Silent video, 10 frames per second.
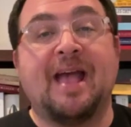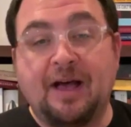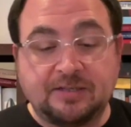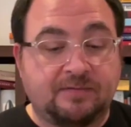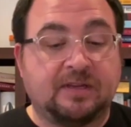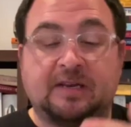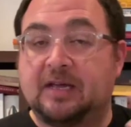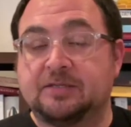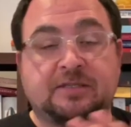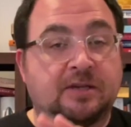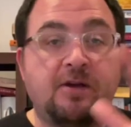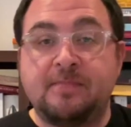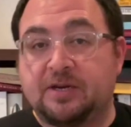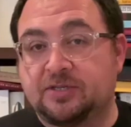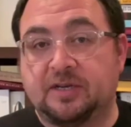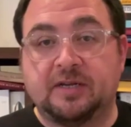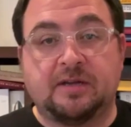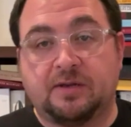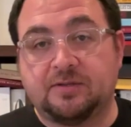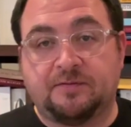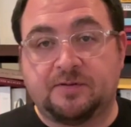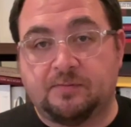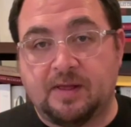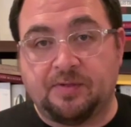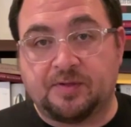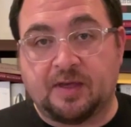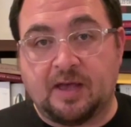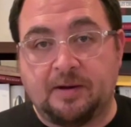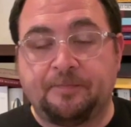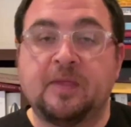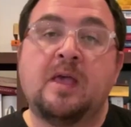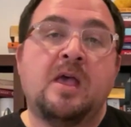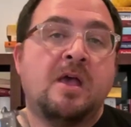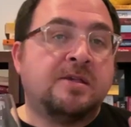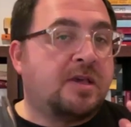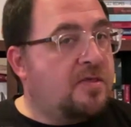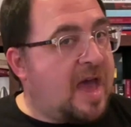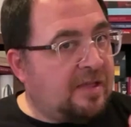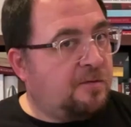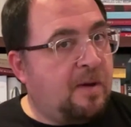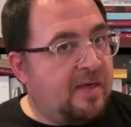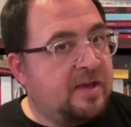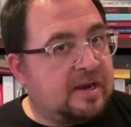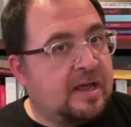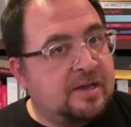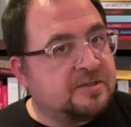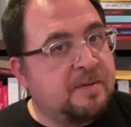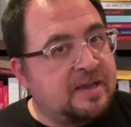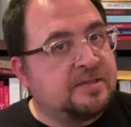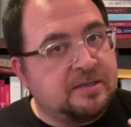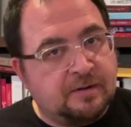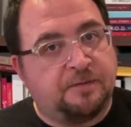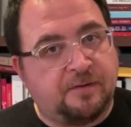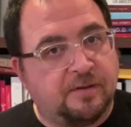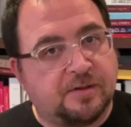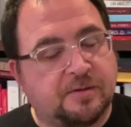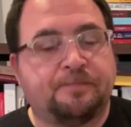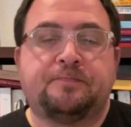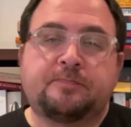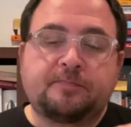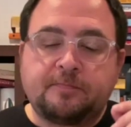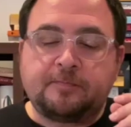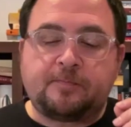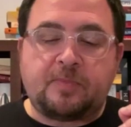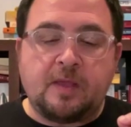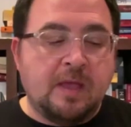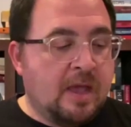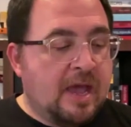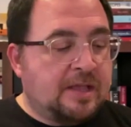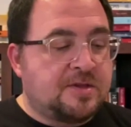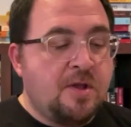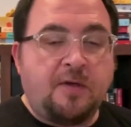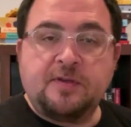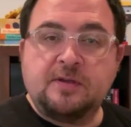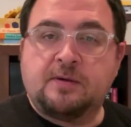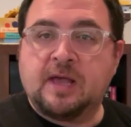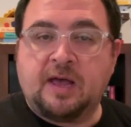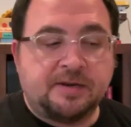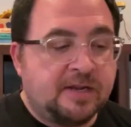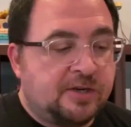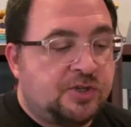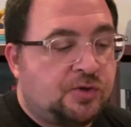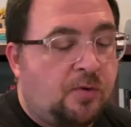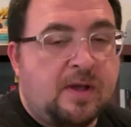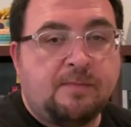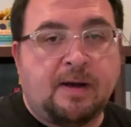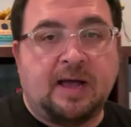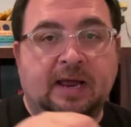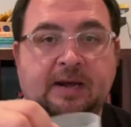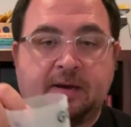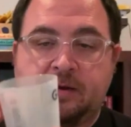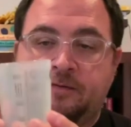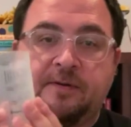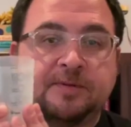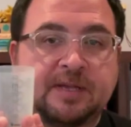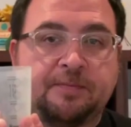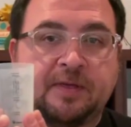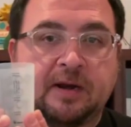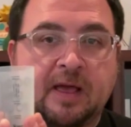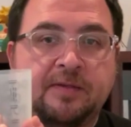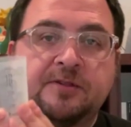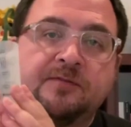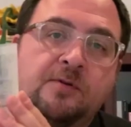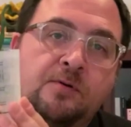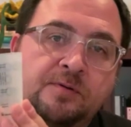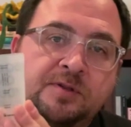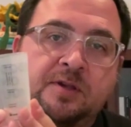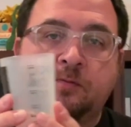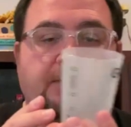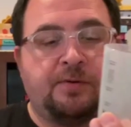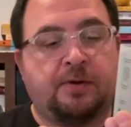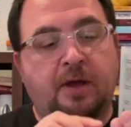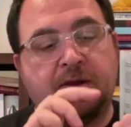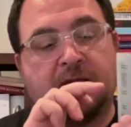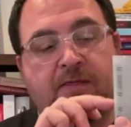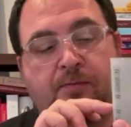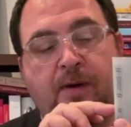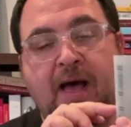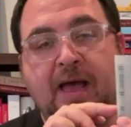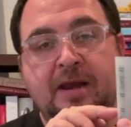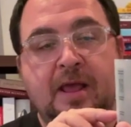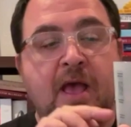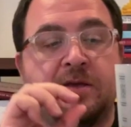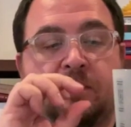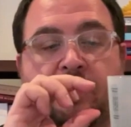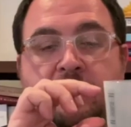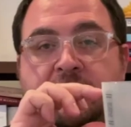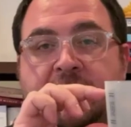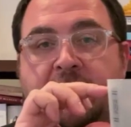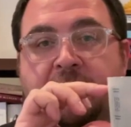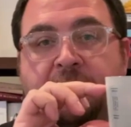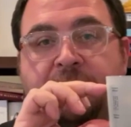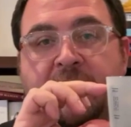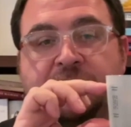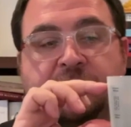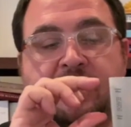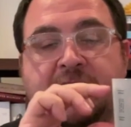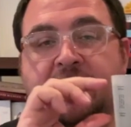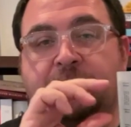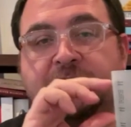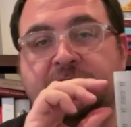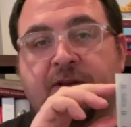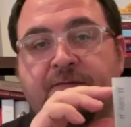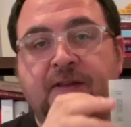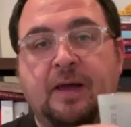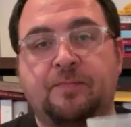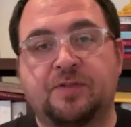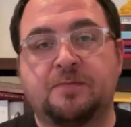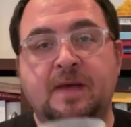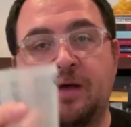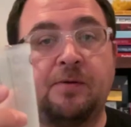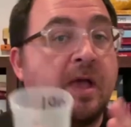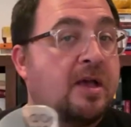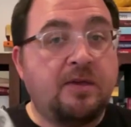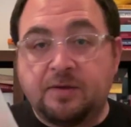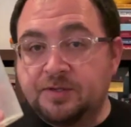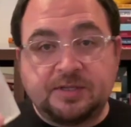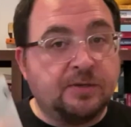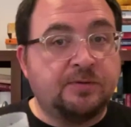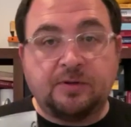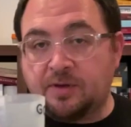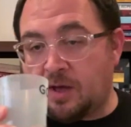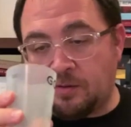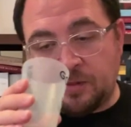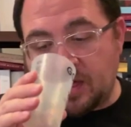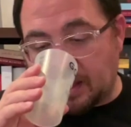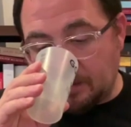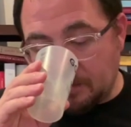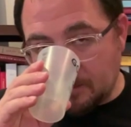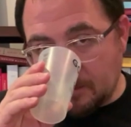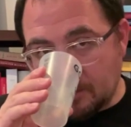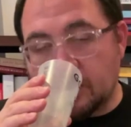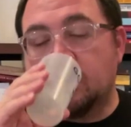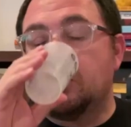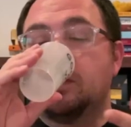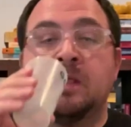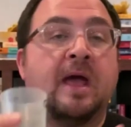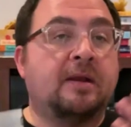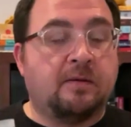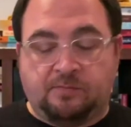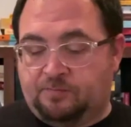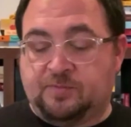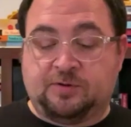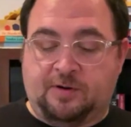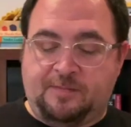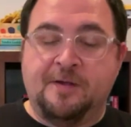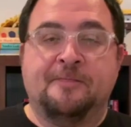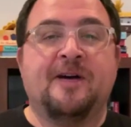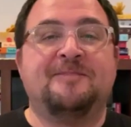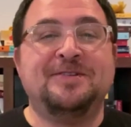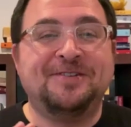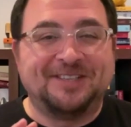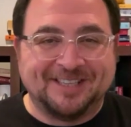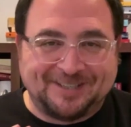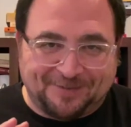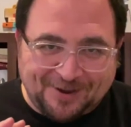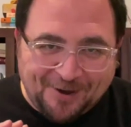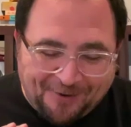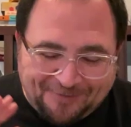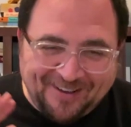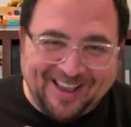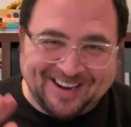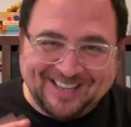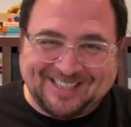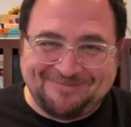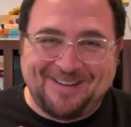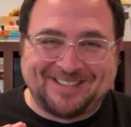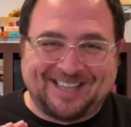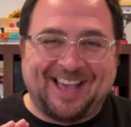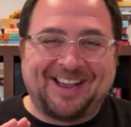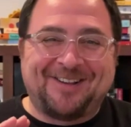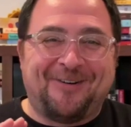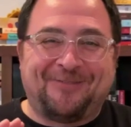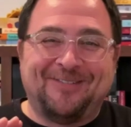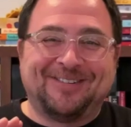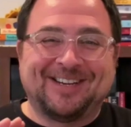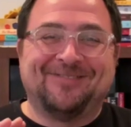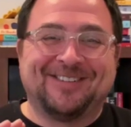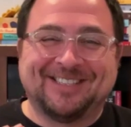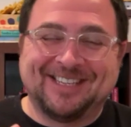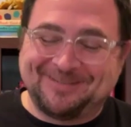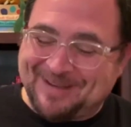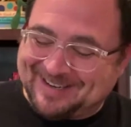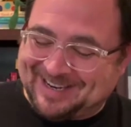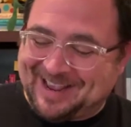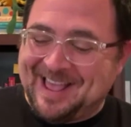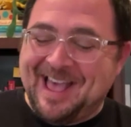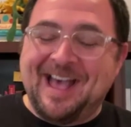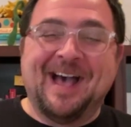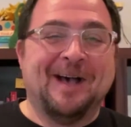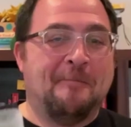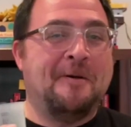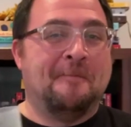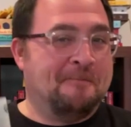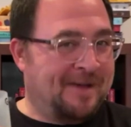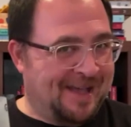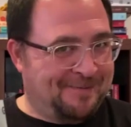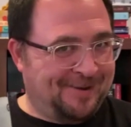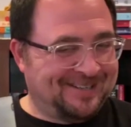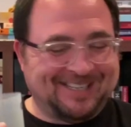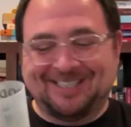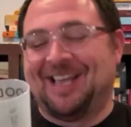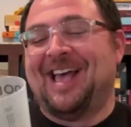out of the glass so much that it goes off to one side. So that's why the glass makes a difference. It's not that you can't enjoy wine from something like this? Of course you will. You're going to get the wine, you're going to get a fraction here, which is going to fill up with smell. You can still do the whole thing. And sorry, I've been using this for coffee and it smells like coffee, which I wasn't expecting. My apologies.